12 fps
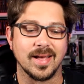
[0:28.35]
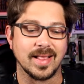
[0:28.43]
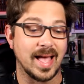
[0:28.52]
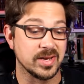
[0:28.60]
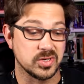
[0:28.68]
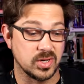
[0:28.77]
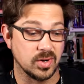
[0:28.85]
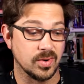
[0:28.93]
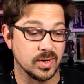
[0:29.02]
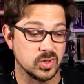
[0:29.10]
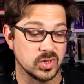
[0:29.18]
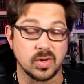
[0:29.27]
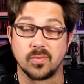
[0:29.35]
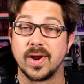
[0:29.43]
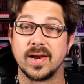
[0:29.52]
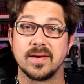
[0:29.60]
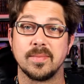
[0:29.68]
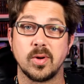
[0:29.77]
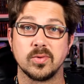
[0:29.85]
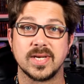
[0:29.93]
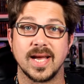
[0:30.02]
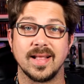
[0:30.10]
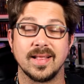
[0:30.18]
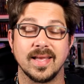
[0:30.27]
last year at just a random
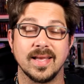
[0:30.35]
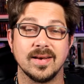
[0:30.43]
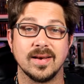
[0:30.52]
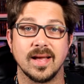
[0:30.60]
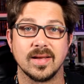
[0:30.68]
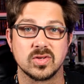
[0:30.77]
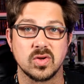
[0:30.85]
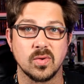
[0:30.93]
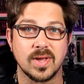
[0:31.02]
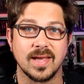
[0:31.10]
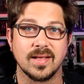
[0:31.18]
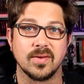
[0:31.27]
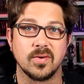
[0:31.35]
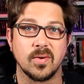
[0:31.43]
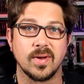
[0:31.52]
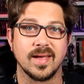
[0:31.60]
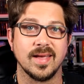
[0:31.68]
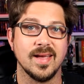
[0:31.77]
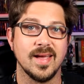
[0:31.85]
hotel in Skokie, Illinois,